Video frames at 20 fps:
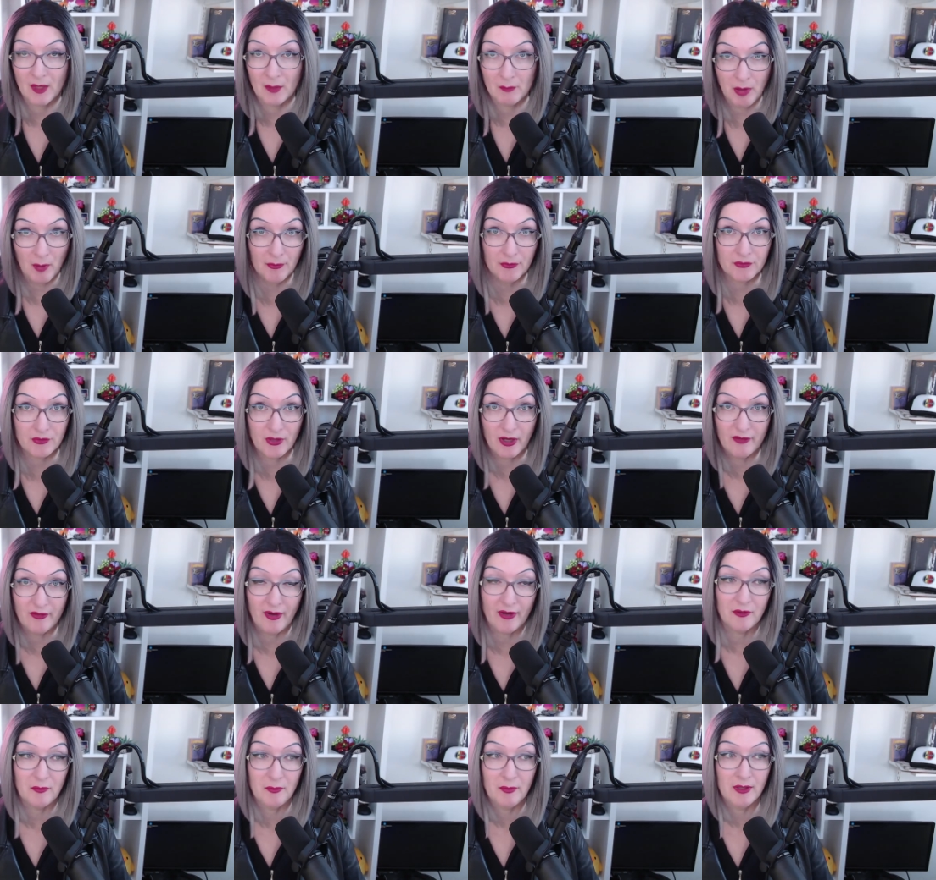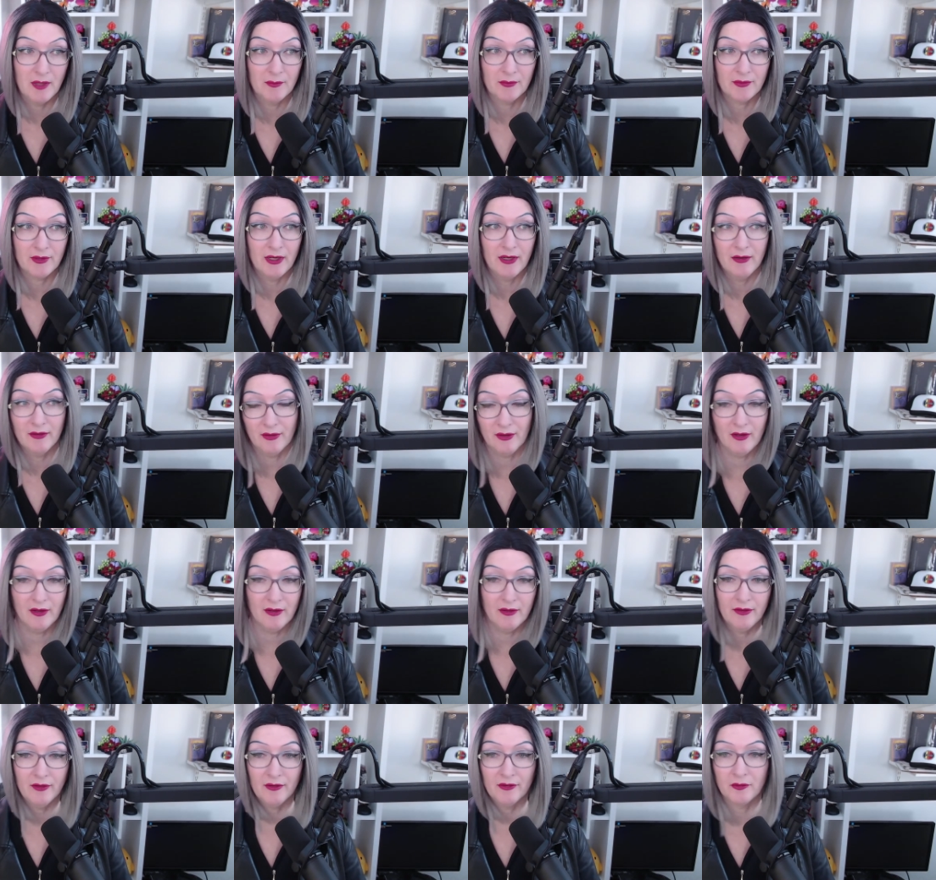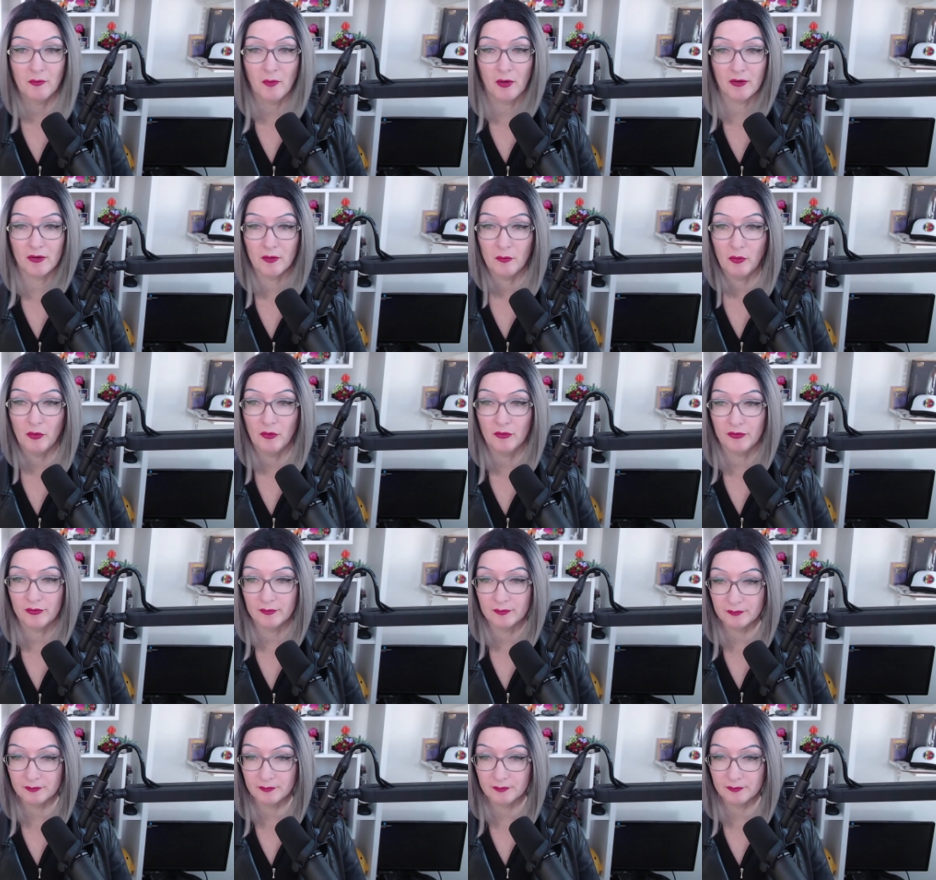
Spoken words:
Publish Drive actually becomes kind of the smarter move.